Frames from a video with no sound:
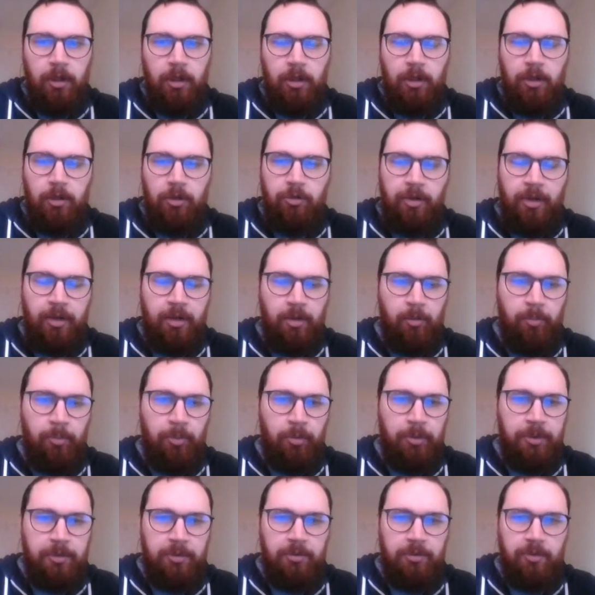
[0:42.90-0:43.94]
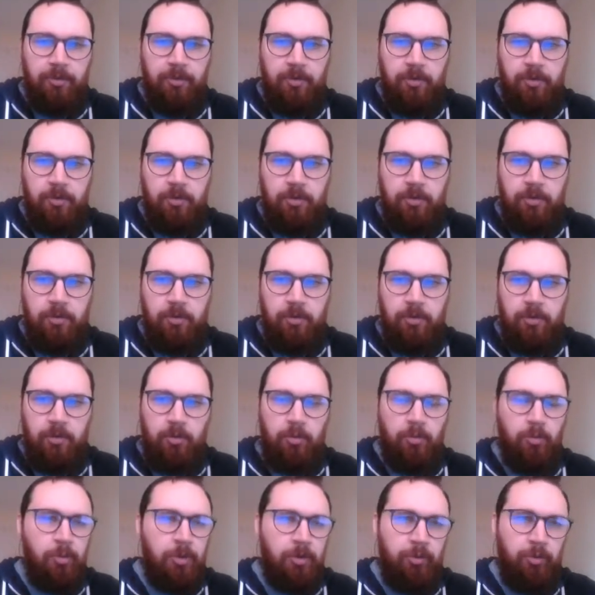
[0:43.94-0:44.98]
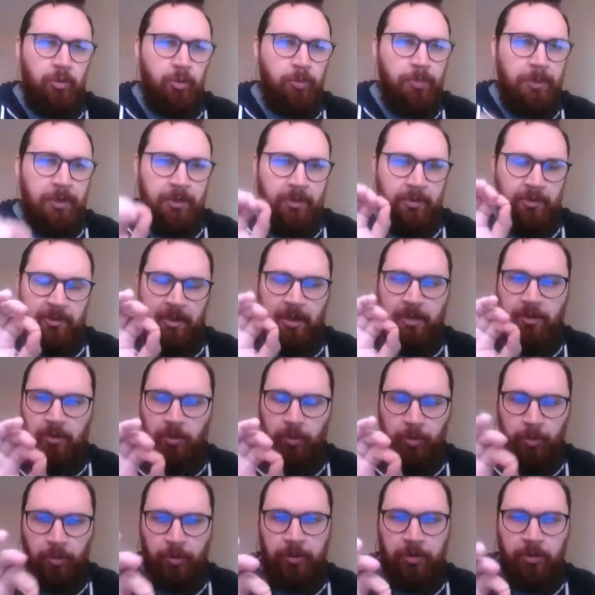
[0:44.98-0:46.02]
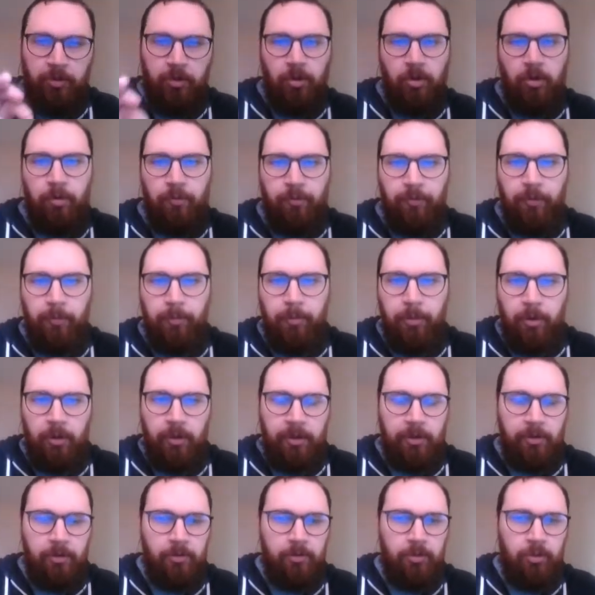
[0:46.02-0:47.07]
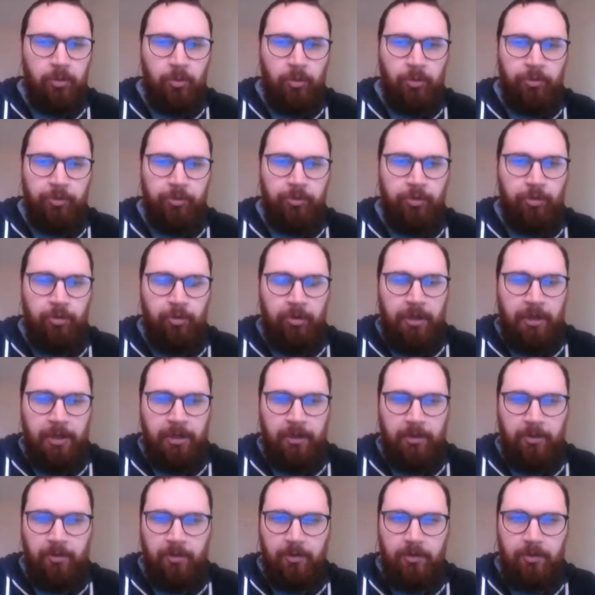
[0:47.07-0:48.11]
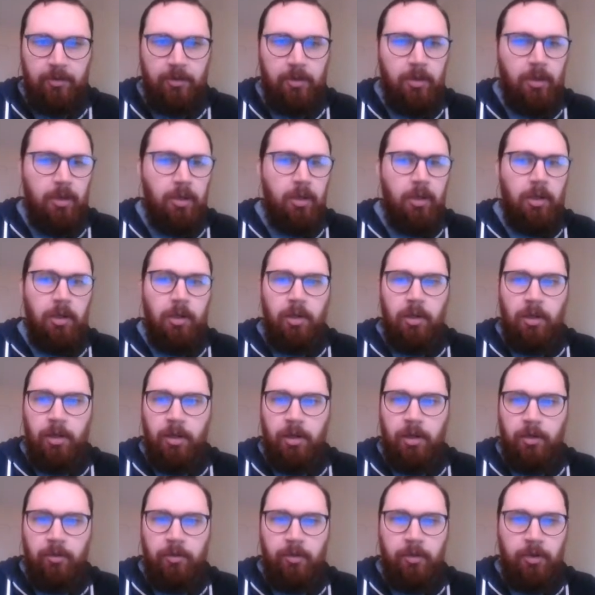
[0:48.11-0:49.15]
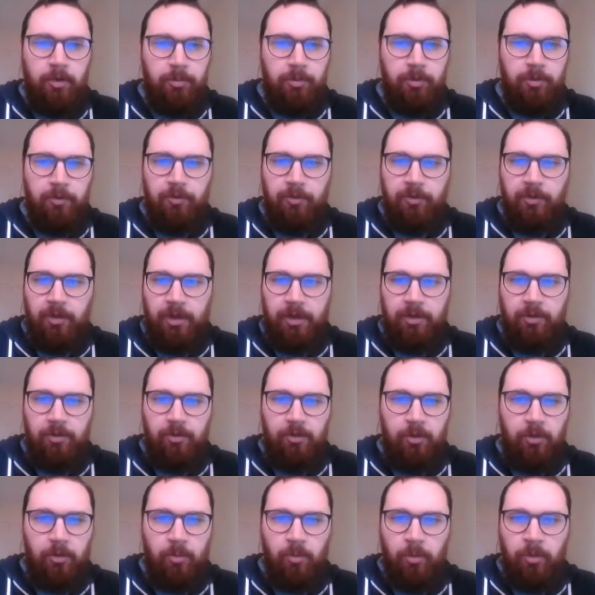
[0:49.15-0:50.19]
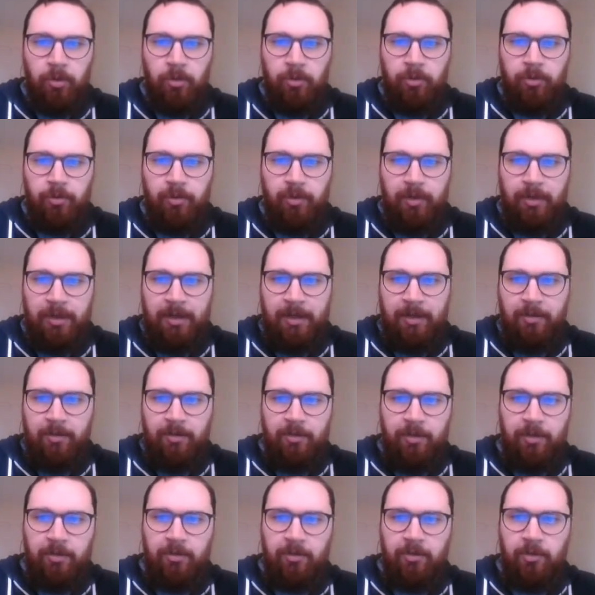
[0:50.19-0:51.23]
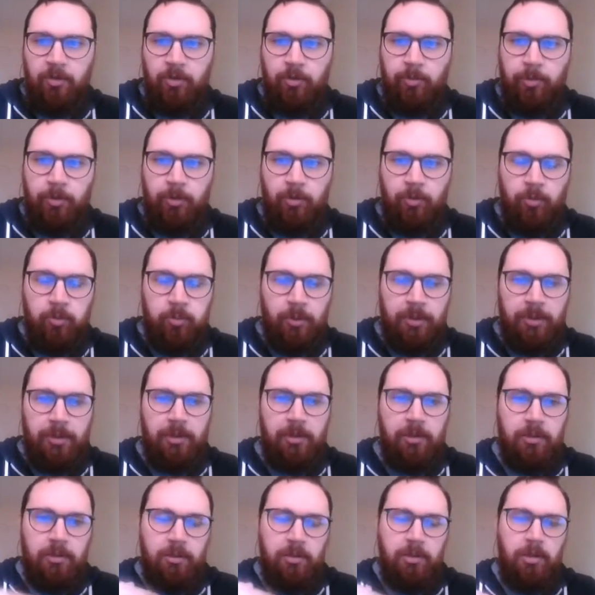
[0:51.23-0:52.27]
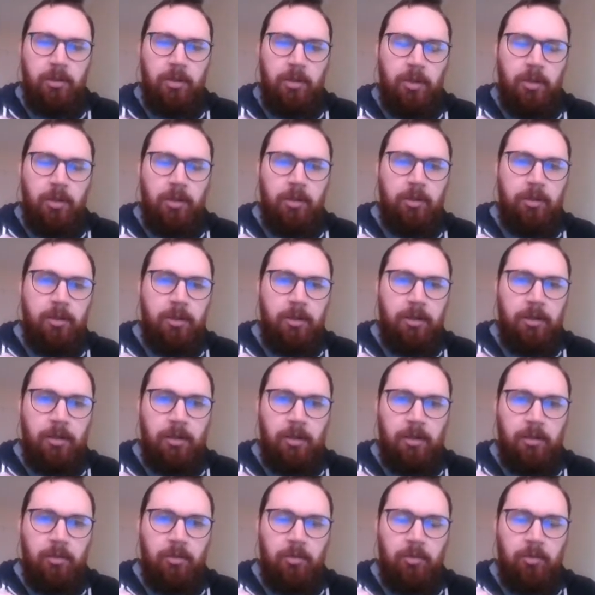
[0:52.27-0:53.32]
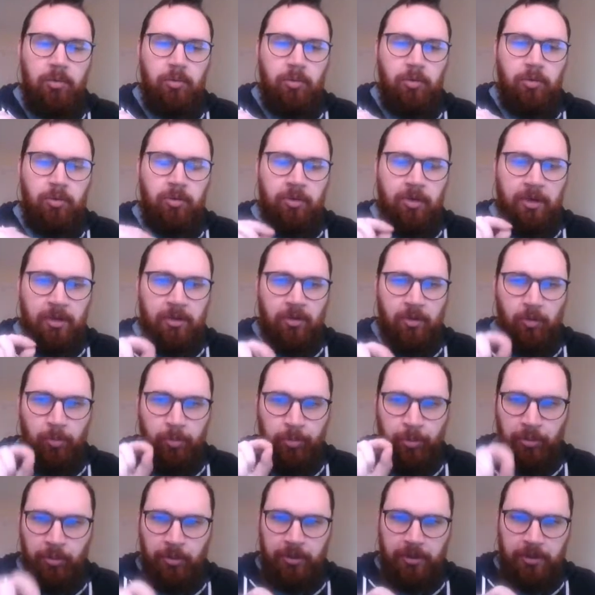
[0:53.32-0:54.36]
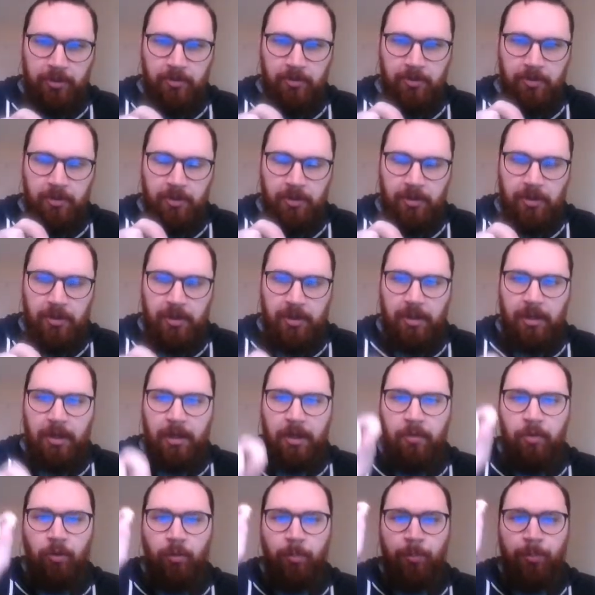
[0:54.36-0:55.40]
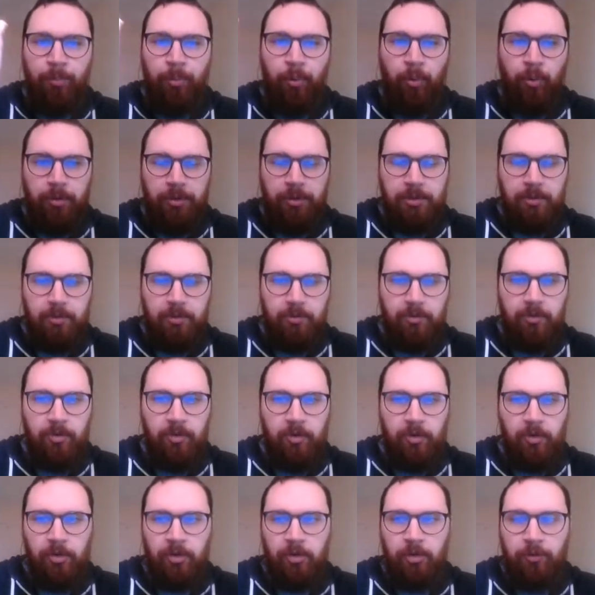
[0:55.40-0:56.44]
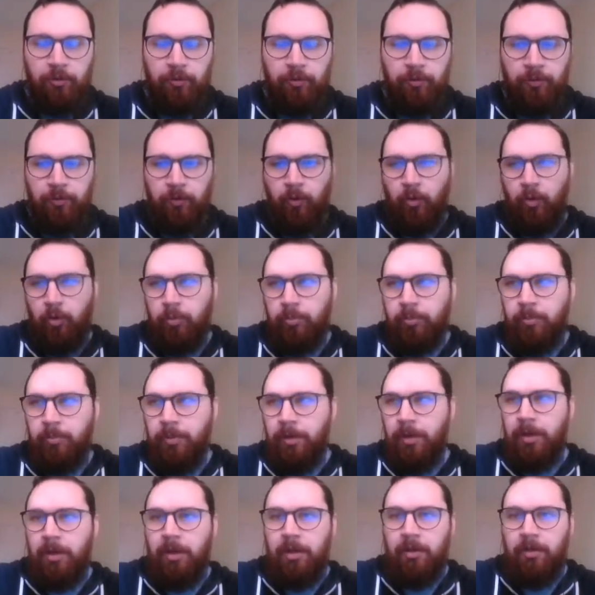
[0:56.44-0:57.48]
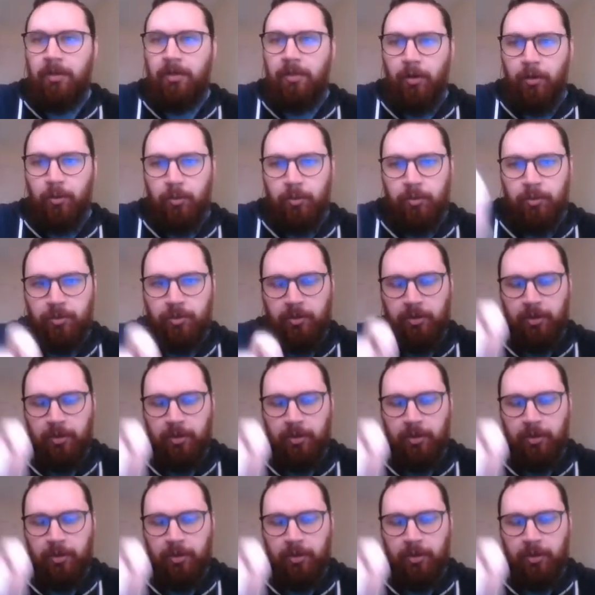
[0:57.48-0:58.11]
You take a point, which will be the center point of the polygon you want to create, uh, the number of sides that you want, and the distance between the center point and the points that are going to form those